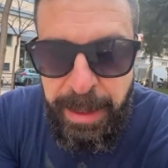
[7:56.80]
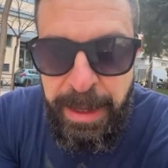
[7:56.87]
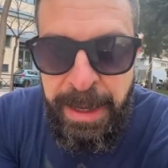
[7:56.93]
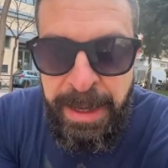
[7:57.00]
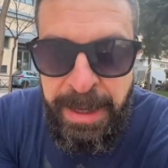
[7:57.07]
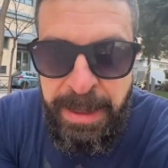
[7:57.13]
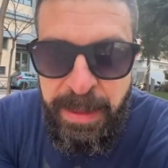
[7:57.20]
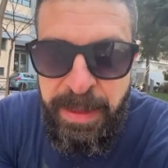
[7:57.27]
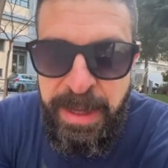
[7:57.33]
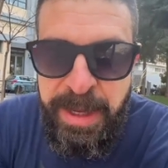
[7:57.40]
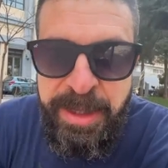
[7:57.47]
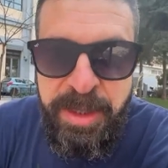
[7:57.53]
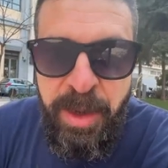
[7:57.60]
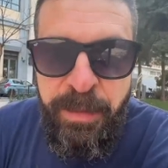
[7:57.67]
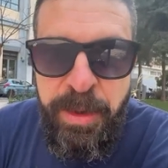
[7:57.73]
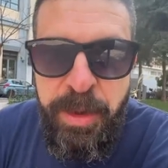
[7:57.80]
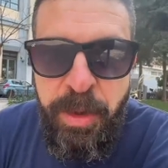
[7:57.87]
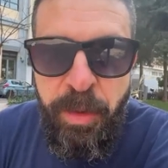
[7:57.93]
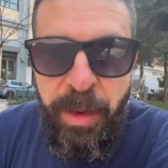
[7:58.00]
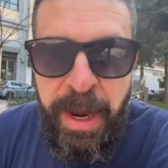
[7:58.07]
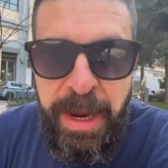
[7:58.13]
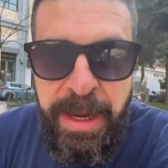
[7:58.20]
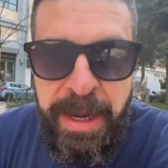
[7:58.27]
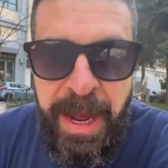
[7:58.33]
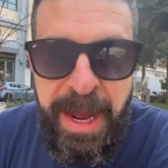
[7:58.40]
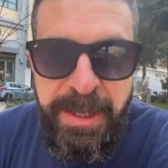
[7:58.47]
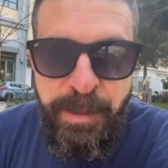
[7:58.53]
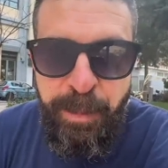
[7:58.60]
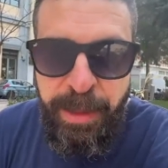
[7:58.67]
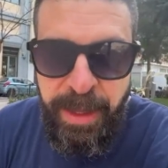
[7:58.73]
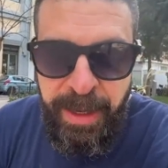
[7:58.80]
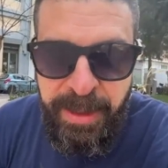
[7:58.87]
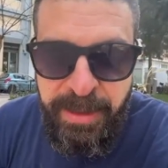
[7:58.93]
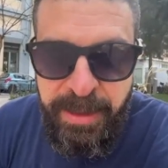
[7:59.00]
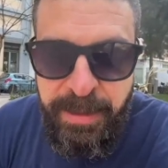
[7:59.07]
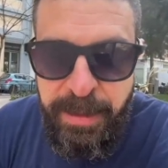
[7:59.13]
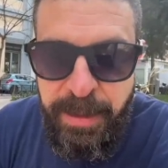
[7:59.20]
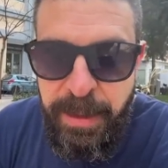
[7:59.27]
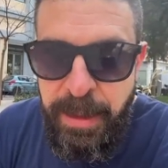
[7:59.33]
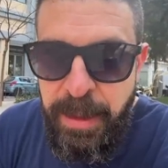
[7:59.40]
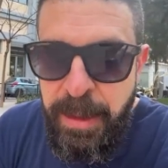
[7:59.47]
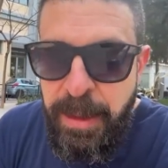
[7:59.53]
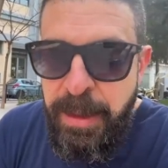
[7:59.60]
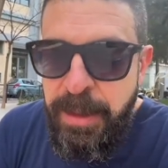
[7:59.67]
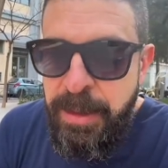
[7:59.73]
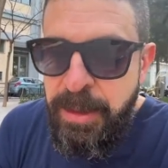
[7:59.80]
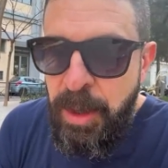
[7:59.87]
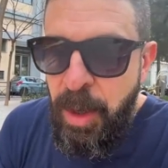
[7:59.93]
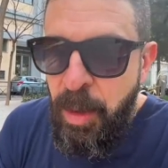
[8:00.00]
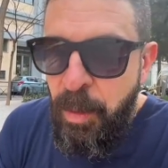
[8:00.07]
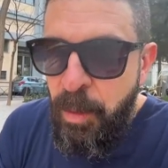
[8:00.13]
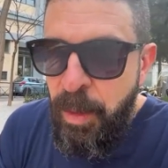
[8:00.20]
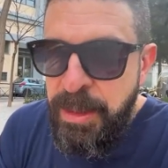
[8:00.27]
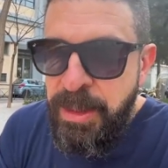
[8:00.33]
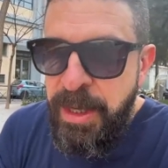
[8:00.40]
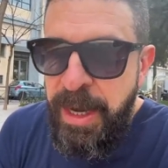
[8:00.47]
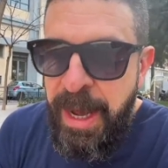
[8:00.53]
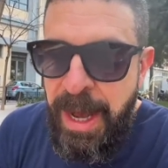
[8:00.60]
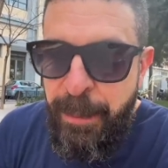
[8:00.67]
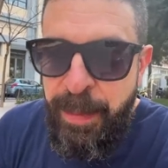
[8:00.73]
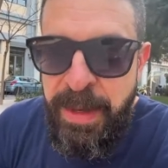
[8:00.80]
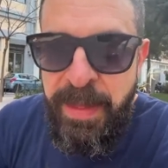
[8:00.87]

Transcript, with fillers: in the east of Ukraine as planned. So what's going to happen